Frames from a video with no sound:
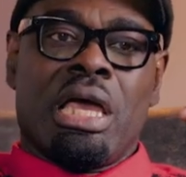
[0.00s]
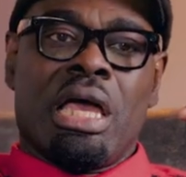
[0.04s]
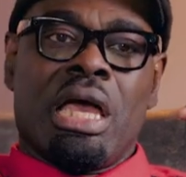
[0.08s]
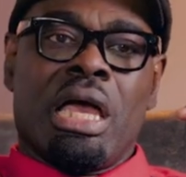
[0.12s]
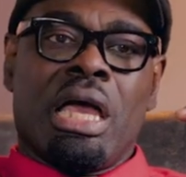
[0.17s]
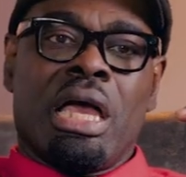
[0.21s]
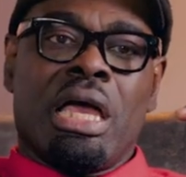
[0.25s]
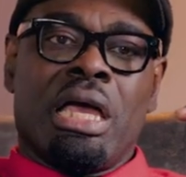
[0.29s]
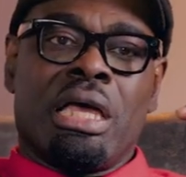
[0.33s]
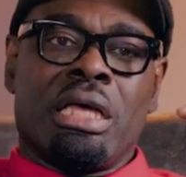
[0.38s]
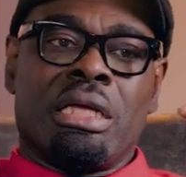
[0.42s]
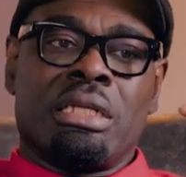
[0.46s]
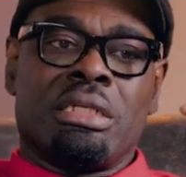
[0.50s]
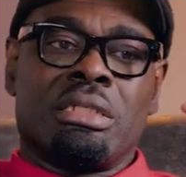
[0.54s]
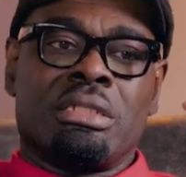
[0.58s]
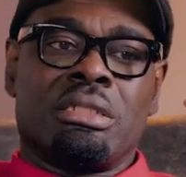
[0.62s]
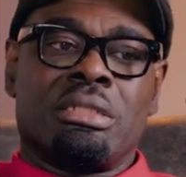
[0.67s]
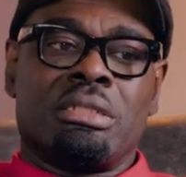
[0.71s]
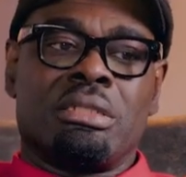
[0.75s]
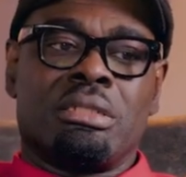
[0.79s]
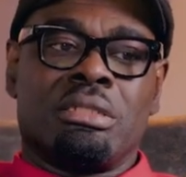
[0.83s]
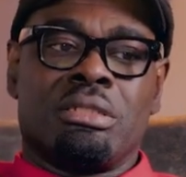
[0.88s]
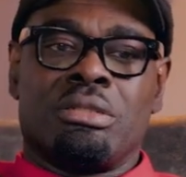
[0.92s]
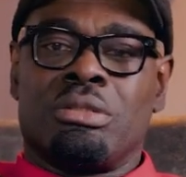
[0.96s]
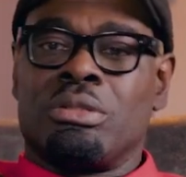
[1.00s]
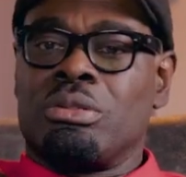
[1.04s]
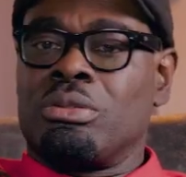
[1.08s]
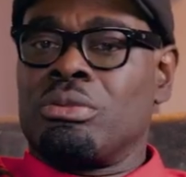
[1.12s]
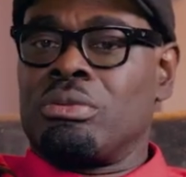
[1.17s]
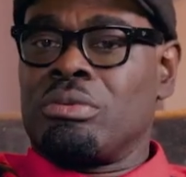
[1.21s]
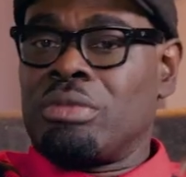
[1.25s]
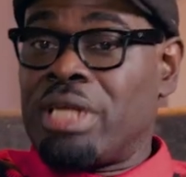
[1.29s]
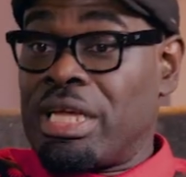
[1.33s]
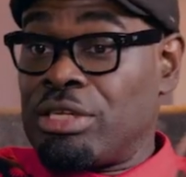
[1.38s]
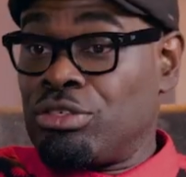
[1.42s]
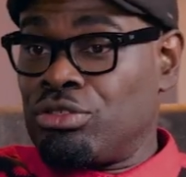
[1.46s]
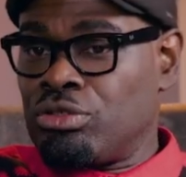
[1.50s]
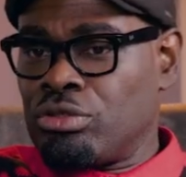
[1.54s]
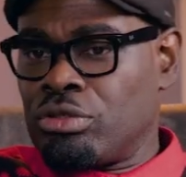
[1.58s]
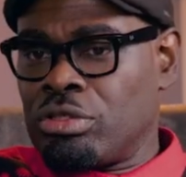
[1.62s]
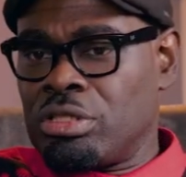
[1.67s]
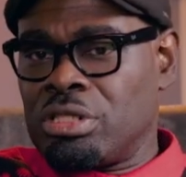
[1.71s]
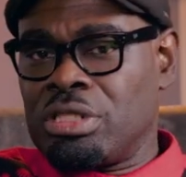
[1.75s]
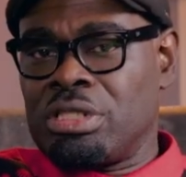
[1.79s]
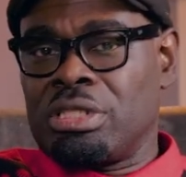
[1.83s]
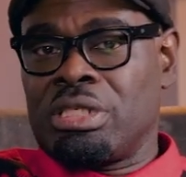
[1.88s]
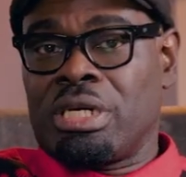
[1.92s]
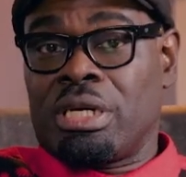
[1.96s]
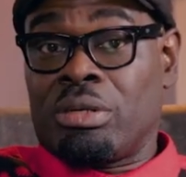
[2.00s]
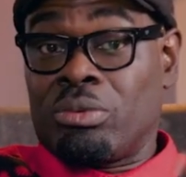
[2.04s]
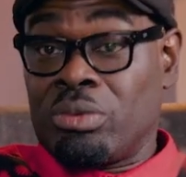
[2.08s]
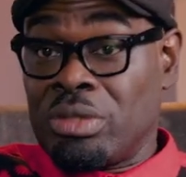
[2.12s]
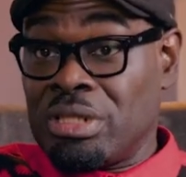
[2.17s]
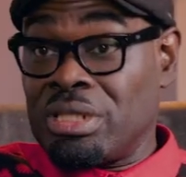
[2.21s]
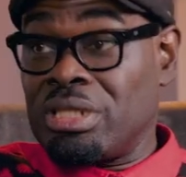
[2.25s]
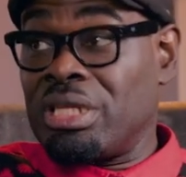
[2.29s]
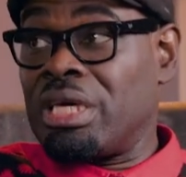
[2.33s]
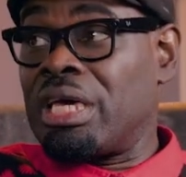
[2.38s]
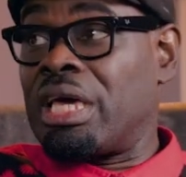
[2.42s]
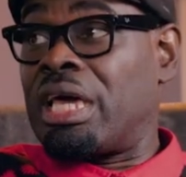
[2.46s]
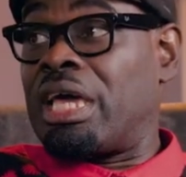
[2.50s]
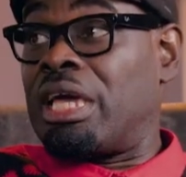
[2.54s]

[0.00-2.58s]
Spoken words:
And, you know, naturally, I went there,